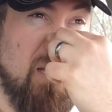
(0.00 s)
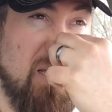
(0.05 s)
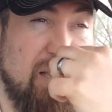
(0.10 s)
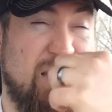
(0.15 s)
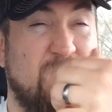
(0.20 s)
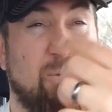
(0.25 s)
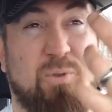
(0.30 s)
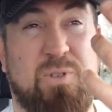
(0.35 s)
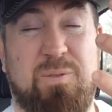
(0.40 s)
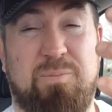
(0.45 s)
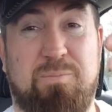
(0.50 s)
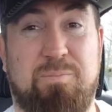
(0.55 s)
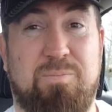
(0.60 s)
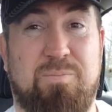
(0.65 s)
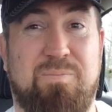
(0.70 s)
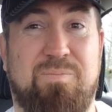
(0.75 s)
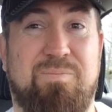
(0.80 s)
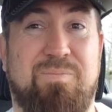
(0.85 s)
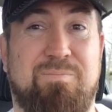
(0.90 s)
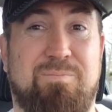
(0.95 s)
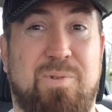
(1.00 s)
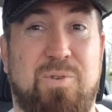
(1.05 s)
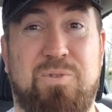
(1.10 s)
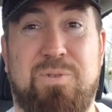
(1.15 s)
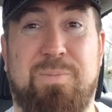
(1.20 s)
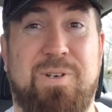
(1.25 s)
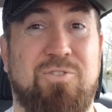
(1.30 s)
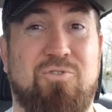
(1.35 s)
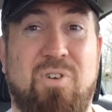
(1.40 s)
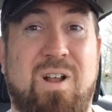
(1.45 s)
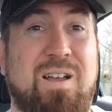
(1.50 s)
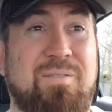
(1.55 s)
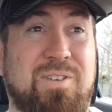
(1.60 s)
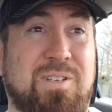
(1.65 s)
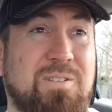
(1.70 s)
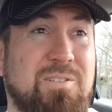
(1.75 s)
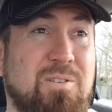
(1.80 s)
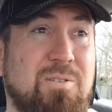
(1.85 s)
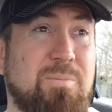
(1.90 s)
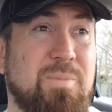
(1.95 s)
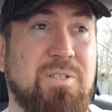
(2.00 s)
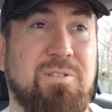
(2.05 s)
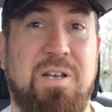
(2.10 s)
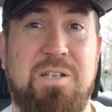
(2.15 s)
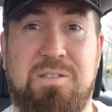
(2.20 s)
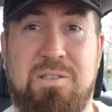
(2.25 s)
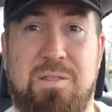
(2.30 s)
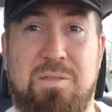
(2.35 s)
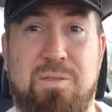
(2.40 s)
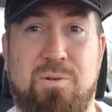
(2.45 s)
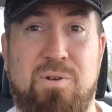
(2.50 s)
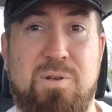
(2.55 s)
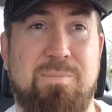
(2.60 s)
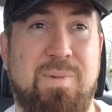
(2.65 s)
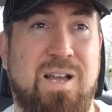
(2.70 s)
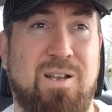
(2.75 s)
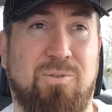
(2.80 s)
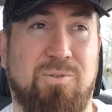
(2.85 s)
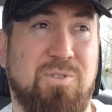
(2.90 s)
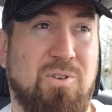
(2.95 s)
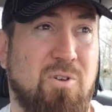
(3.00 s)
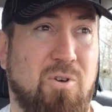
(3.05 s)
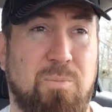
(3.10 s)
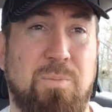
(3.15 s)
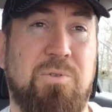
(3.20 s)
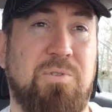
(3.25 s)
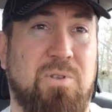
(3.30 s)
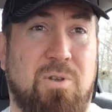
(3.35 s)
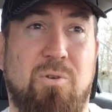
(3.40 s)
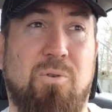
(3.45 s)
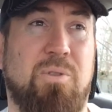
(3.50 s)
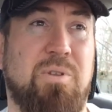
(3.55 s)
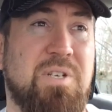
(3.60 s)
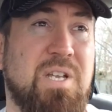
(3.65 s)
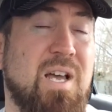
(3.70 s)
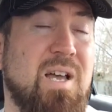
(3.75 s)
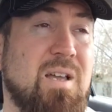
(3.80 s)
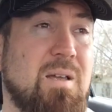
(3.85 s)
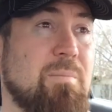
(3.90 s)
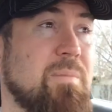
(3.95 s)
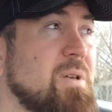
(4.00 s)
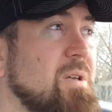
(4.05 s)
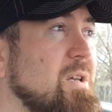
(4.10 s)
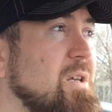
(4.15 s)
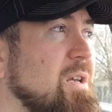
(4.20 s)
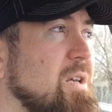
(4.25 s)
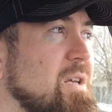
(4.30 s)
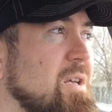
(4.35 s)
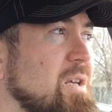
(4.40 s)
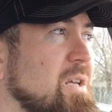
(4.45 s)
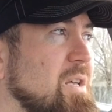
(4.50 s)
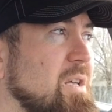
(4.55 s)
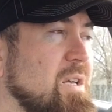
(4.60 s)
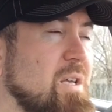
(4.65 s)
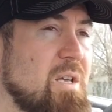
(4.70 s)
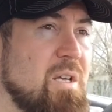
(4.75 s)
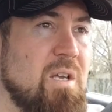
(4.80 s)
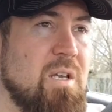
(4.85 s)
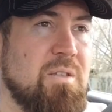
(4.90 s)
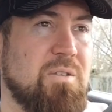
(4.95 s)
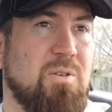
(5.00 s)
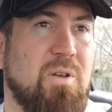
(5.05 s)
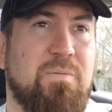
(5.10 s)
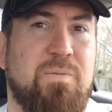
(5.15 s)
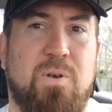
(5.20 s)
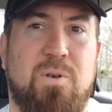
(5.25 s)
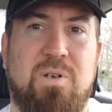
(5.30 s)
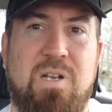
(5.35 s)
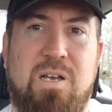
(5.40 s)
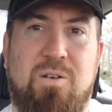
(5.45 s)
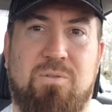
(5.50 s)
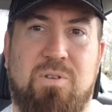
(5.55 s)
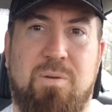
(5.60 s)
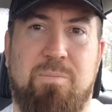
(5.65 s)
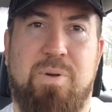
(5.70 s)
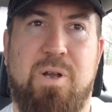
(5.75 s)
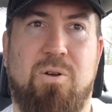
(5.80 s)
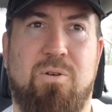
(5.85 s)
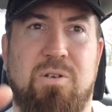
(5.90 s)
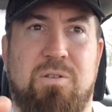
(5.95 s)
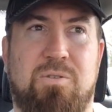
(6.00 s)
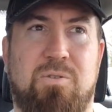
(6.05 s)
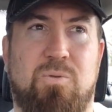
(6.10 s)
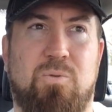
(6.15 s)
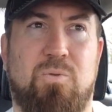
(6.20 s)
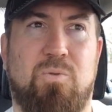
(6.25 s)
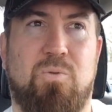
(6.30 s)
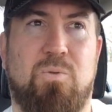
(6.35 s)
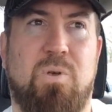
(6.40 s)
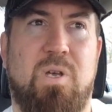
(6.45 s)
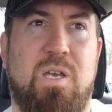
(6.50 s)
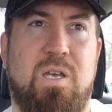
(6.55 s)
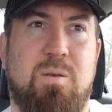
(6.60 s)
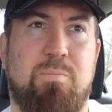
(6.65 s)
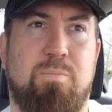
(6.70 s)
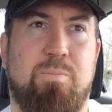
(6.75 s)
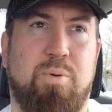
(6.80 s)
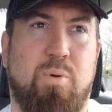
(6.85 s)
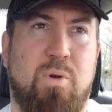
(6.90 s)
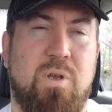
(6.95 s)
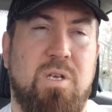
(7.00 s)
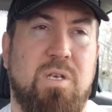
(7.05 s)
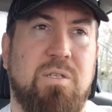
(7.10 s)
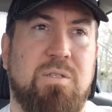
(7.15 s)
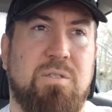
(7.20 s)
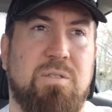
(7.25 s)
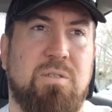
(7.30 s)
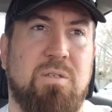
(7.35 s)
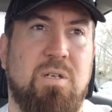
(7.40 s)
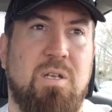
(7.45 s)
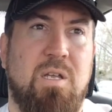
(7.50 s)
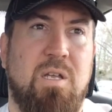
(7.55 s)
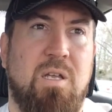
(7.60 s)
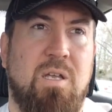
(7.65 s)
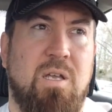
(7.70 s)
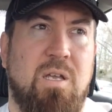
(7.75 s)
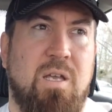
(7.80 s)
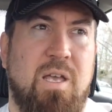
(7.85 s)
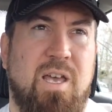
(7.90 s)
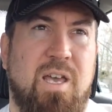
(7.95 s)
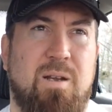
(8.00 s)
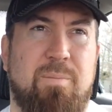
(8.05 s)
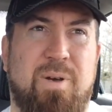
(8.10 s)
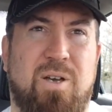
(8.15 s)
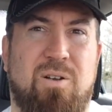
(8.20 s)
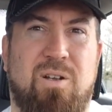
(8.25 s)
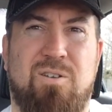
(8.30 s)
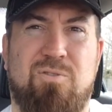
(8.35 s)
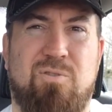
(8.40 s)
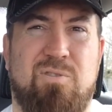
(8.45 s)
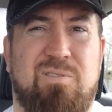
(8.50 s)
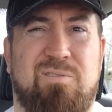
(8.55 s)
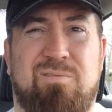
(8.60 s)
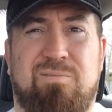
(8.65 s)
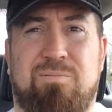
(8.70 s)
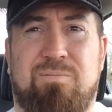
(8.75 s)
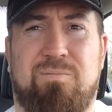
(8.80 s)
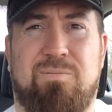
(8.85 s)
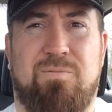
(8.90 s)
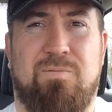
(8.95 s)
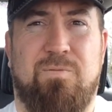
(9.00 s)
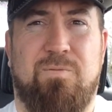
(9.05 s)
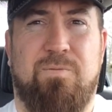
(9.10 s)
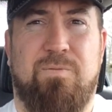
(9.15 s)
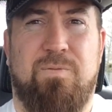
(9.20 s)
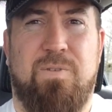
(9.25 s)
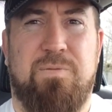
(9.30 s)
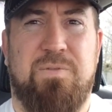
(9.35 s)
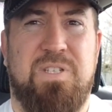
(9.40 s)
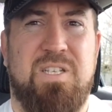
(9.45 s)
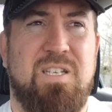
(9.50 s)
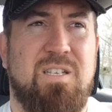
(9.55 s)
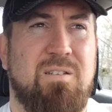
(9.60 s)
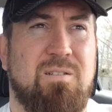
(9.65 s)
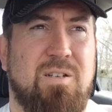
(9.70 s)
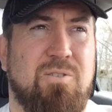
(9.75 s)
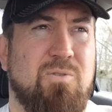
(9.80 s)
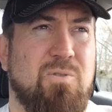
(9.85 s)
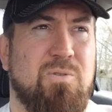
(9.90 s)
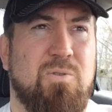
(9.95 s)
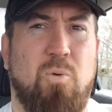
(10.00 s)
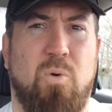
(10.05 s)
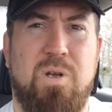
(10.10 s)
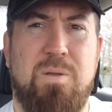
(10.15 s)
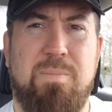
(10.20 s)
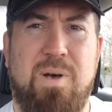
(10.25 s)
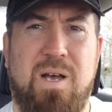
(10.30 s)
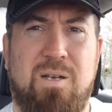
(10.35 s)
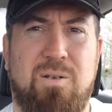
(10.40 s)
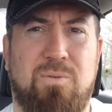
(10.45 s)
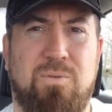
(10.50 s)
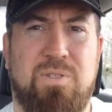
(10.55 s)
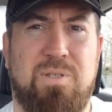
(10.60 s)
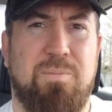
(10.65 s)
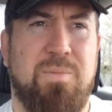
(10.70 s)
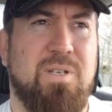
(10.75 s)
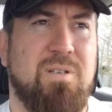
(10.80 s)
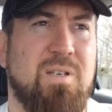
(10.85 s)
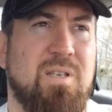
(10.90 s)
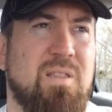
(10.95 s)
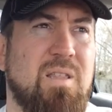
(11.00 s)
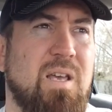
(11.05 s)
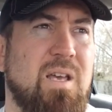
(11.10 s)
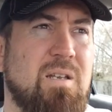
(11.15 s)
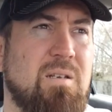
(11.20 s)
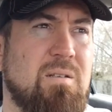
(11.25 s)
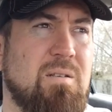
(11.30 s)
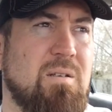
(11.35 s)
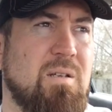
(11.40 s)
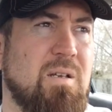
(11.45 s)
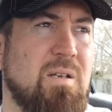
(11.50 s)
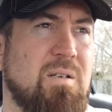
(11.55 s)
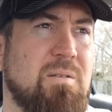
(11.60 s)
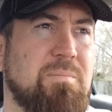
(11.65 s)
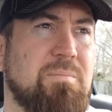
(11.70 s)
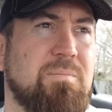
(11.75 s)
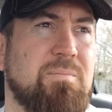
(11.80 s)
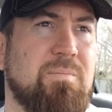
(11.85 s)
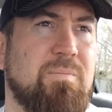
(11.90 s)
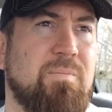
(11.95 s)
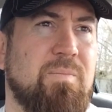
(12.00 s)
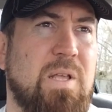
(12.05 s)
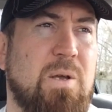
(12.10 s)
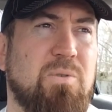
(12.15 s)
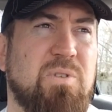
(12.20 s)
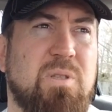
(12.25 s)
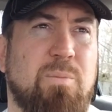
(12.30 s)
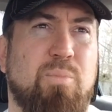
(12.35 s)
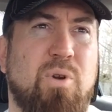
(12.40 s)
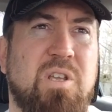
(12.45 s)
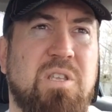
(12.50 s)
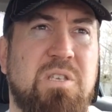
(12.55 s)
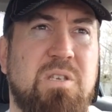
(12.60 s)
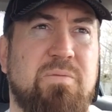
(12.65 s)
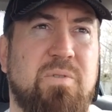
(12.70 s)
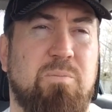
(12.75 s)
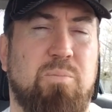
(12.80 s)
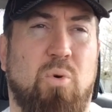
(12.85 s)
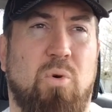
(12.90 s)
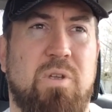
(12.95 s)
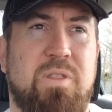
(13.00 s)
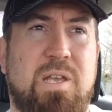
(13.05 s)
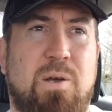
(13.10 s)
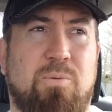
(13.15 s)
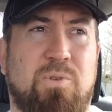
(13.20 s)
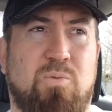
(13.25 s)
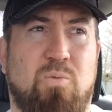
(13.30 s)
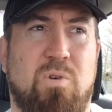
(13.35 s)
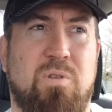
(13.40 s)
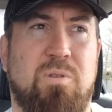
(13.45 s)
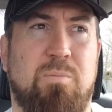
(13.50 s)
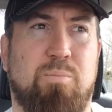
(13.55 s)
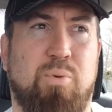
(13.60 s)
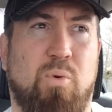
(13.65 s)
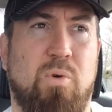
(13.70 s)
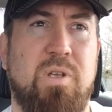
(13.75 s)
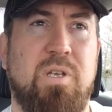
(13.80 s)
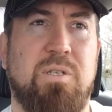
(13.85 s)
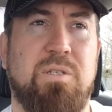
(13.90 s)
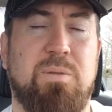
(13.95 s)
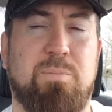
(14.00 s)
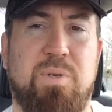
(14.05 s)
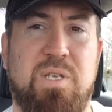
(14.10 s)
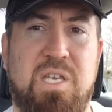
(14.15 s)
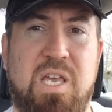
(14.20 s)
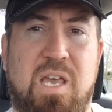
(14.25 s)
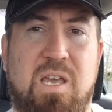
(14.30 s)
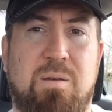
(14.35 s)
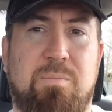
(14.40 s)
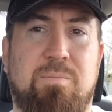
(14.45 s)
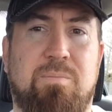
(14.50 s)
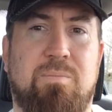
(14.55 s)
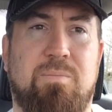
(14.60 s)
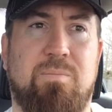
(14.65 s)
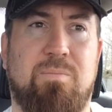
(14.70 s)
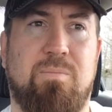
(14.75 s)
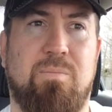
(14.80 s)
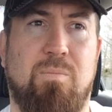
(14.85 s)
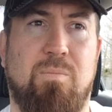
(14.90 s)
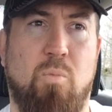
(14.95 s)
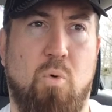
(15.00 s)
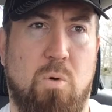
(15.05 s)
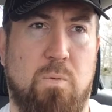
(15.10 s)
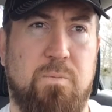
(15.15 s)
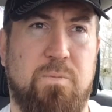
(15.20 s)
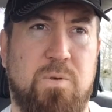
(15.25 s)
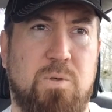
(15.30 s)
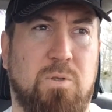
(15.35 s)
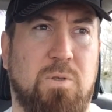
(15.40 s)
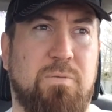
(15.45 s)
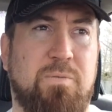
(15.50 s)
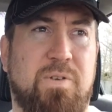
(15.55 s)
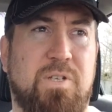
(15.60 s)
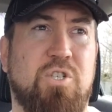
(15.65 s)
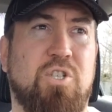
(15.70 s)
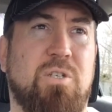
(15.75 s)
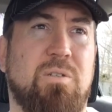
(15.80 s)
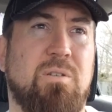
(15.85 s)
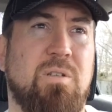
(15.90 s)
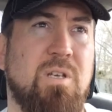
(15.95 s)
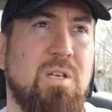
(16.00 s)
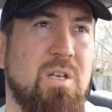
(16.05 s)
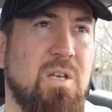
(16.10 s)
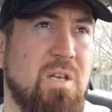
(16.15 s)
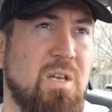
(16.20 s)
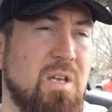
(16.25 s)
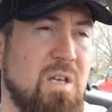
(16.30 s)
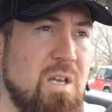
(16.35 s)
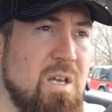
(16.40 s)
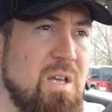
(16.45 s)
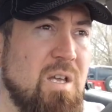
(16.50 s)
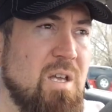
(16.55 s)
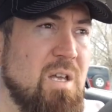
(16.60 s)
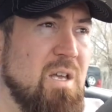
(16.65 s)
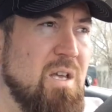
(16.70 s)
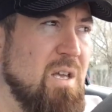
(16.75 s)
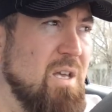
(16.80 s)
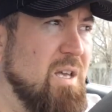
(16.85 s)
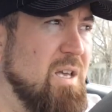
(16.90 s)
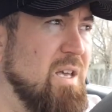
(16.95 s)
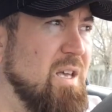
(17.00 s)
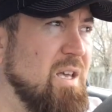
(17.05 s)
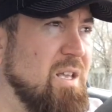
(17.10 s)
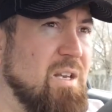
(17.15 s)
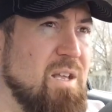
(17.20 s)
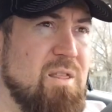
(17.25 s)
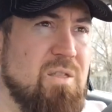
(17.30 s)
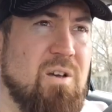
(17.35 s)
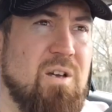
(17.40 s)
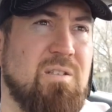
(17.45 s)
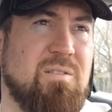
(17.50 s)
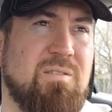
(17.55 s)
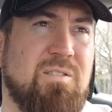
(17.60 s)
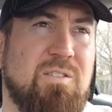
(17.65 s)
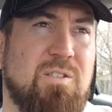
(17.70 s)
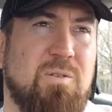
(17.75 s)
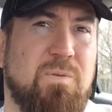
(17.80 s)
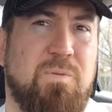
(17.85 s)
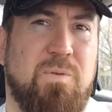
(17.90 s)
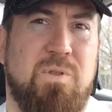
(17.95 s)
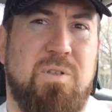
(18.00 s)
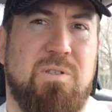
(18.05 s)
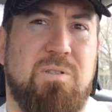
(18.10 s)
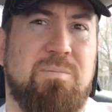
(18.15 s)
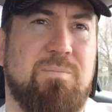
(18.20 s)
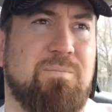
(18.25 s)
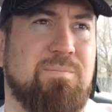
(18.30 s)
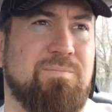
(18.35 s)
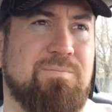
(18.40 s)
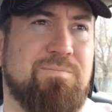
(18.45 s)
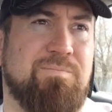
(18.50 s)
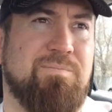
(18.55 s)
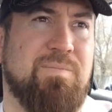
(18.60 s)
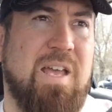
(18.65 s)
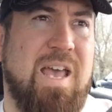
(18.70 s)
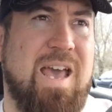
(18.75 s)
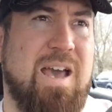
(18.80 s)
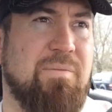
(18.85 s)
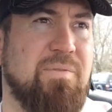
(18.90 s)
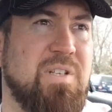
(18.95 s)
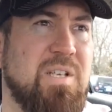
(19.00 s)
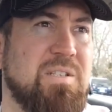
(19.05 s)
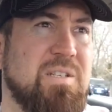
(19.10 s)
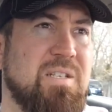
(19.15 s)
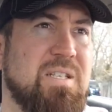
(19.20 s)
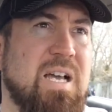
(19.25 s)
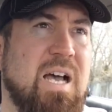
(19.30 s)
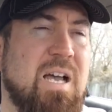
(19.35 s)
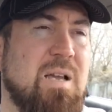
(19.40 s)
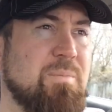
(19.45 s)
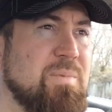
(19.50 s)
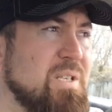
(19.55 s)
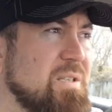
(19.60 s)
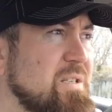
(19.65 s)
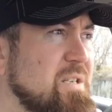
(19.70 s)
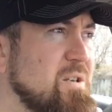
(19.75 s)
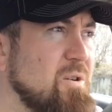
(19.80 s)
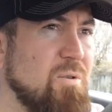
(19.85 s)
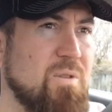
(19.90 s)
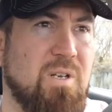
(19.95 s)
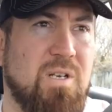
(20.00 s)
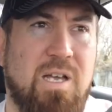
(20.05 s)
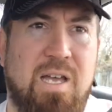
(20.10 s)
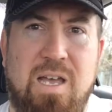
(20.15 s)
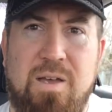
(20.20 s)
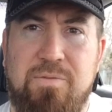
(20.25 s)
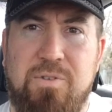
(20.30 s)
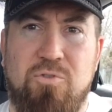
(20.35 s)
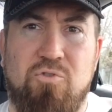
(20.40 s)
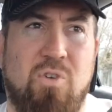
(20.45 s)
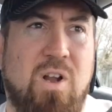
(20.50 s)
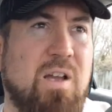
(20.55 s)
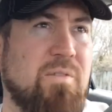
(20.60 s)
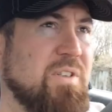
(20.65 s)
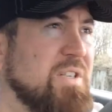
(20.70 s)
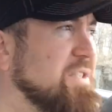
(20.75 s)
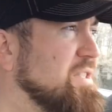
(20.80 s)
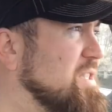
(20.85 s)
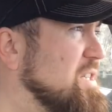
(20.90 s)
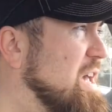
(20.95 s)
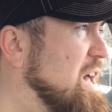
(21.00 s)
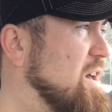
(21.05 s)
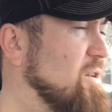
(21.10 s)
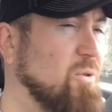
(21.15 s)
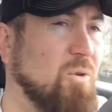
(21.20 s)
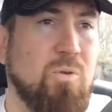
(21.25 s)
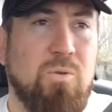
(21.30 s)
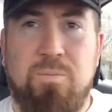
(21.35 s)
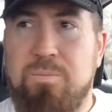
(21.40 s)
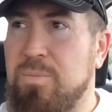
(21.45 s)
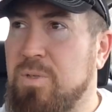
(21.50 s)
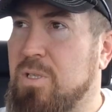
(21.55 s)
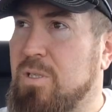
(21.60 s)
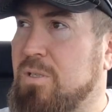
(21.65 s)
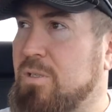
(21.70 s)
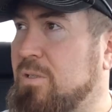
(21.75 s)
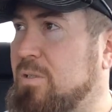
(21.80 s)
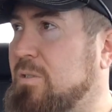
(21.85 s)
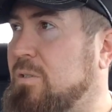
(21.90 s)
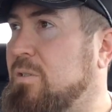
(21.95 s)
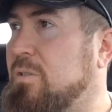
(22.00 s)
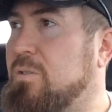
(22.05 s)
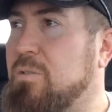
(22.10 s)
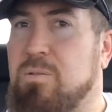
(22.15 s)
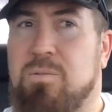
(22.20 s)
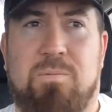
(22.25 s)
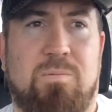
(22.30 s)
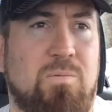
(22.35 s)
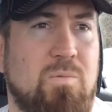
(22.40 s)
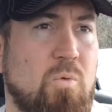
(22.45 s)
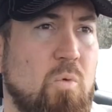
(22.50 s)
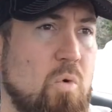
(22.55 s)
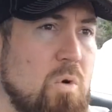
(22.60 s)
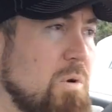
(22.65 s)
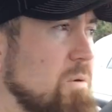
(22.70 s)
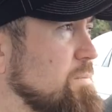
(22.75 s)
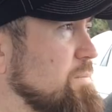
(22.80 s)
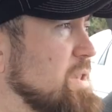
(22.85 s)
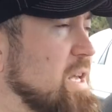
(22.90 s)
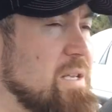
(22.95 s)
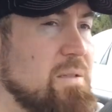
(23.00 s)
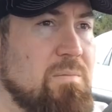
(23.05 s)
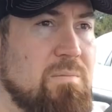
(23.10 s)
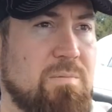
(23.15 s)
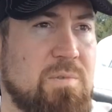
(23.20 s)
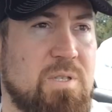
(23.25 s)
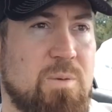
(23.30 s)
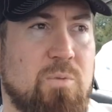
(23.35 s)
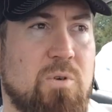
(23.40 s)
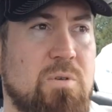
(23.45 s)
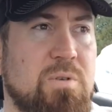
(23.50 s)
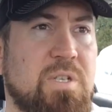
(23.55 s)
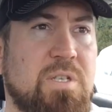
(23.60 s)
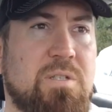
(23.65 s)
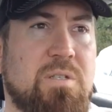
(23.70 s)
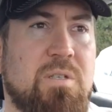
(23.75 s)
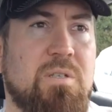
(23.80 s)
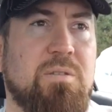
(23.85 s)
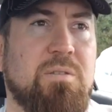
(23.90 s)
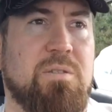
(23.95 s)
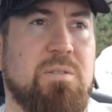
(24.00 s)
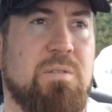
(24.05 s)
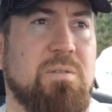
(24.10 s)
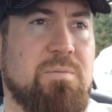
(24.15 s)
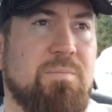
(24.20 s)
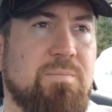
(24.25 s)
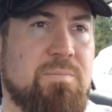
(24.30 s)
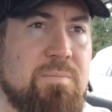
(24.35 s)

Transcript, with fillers: And that was, most of my driving is going to be less than 30 miles almost all the time and so I figured out comparing to a Prius at about 115, 120 miles, something like that. Um, that was the break even point. That was where the Prius became more fuel efficient. And I thought, you know, for the half dozen times a year that I have to drive to Seattle or that similar distance,